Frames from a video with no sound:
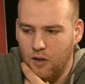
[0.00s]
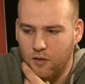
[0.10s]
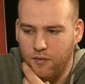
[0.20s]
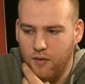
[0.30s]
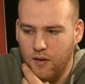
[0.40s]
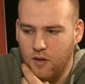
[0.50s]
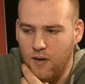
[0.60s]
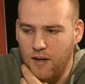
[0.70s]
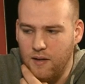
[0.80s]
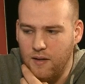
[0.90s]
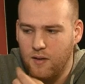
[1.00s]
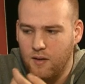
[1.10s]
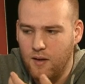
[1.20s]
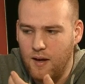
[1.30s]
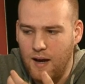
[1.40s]
of great
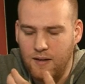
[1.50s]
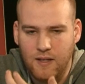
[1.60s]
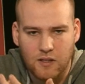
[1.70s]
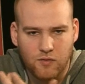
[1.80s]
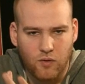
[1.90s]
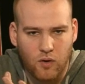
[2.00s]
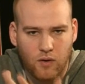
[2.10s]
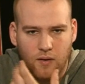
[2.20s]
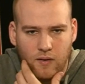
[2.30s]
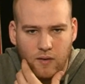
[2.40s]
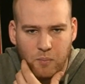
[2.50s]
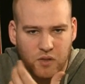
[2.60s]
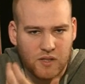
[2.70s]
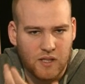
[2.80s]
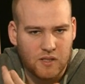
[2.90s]
ideas for the
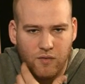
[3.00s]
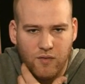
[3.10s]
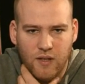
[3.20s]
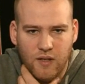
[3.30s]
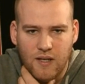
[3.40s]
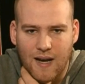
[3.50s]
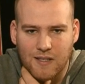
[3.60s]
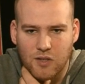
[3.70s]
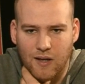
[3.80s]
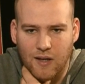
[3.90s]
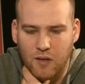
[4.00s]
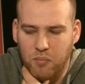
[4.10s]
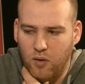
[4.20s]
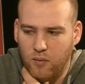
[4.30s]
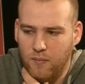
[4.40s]
possessor of the isolated
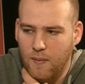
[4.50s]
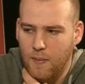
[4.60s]
pawn,